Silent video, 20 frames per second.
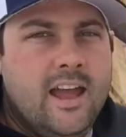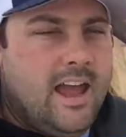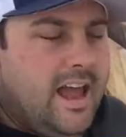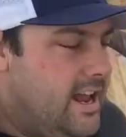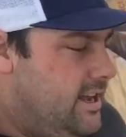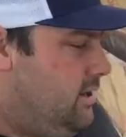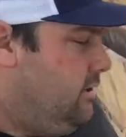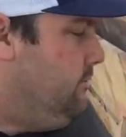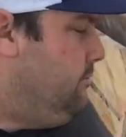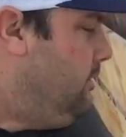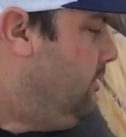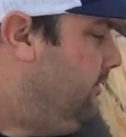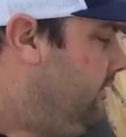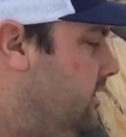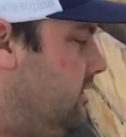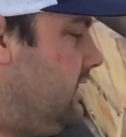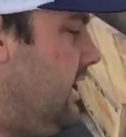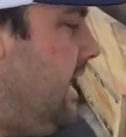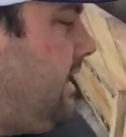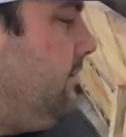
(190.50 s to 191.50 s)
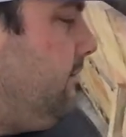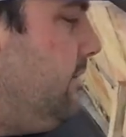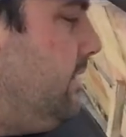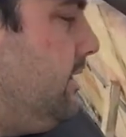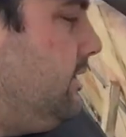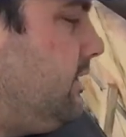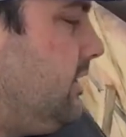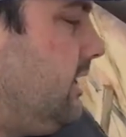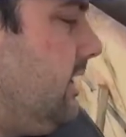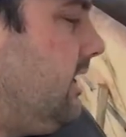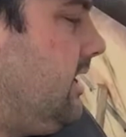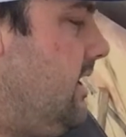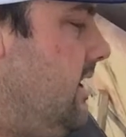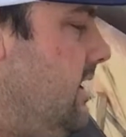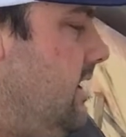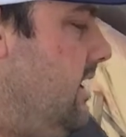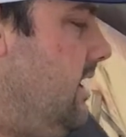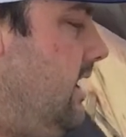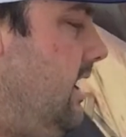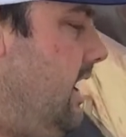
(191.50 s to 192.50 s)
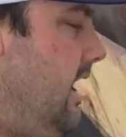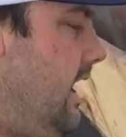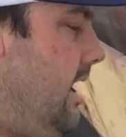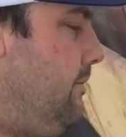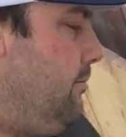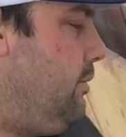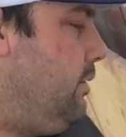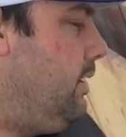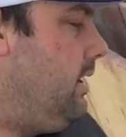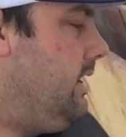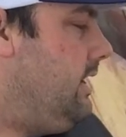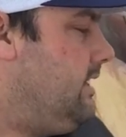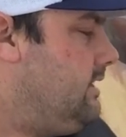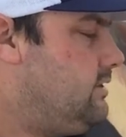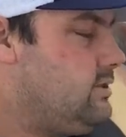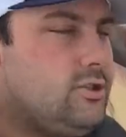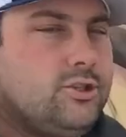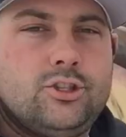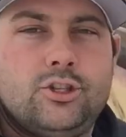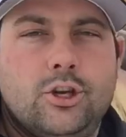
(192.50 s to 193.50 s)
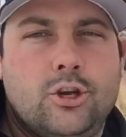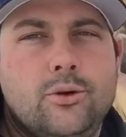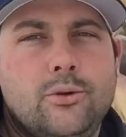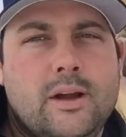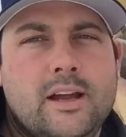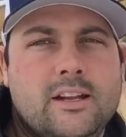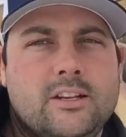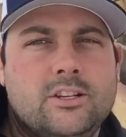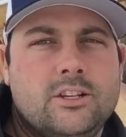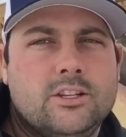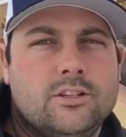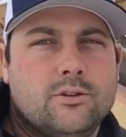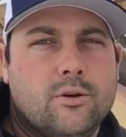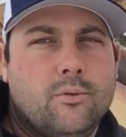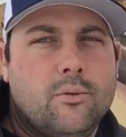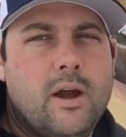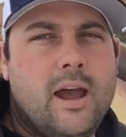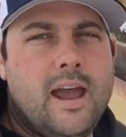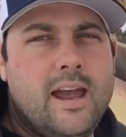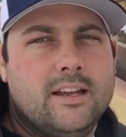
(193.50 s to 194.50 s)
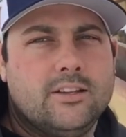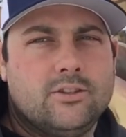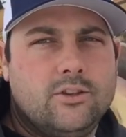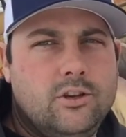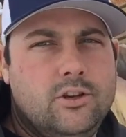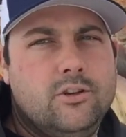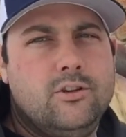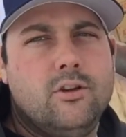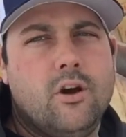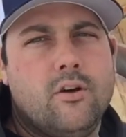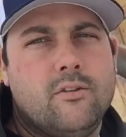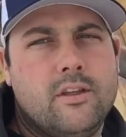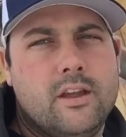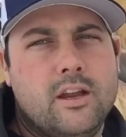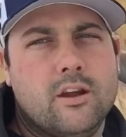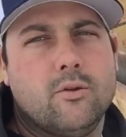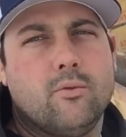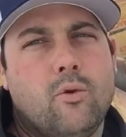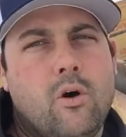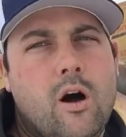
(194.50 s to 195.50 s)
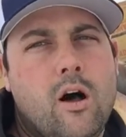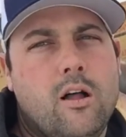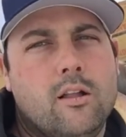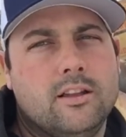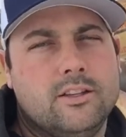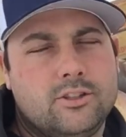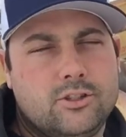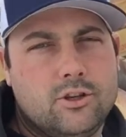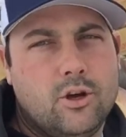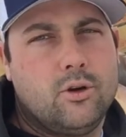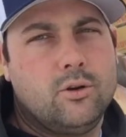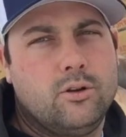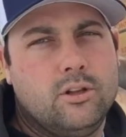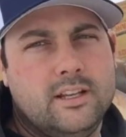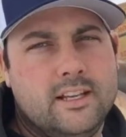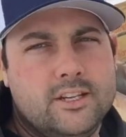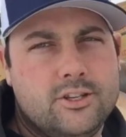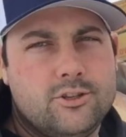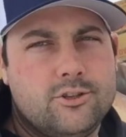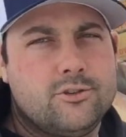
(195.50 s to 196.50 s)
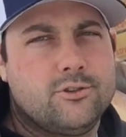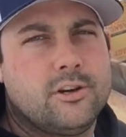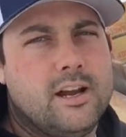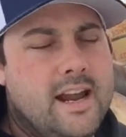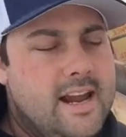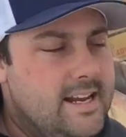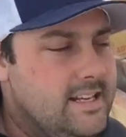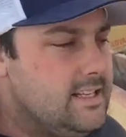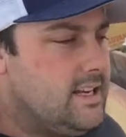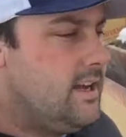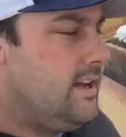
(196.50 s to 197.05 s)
and you move your tape measure and put it 2 inches away, so you know that your wall is totally straight.